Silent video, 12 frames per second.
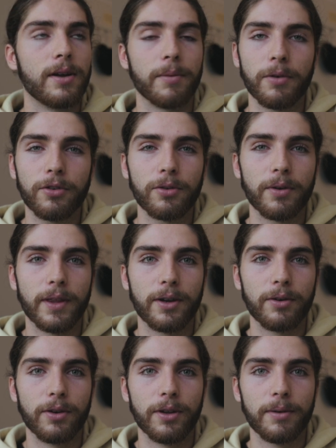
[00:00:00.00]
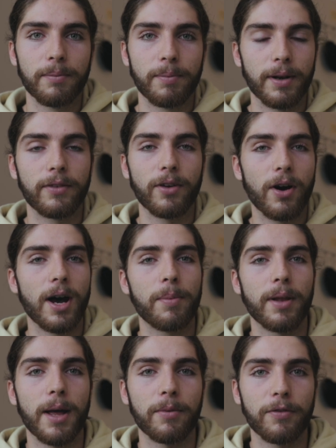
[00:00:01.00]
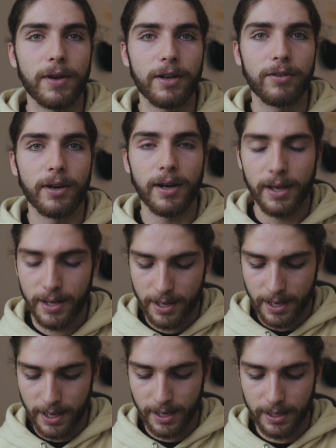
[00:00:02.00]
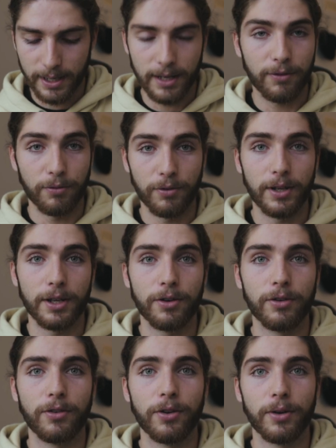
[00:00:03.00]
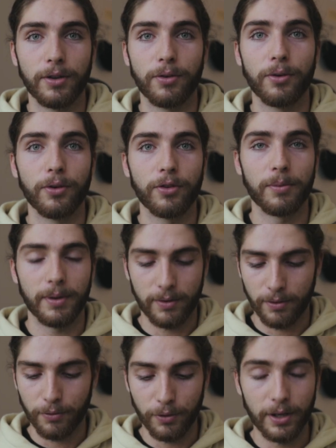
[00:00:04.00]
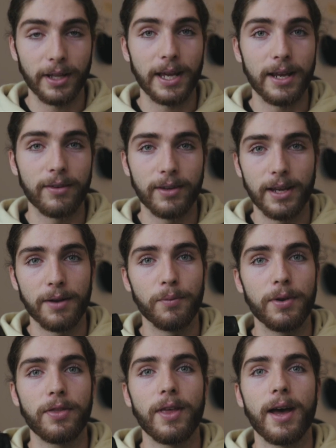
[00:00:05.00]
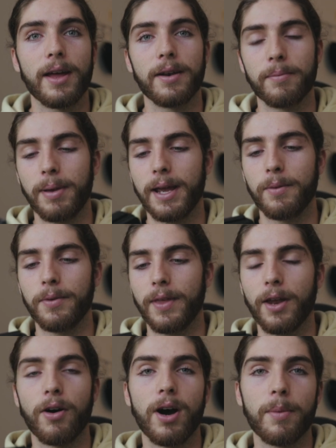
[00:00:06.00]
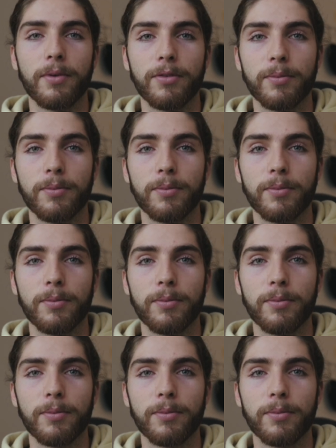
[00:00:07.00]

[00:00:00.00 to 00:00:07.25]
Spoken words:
I'm not sure what they call it, but it's a hyperlapse feature, and it's really good too. It's awesome. It's real easy, and with that, paired with that hyper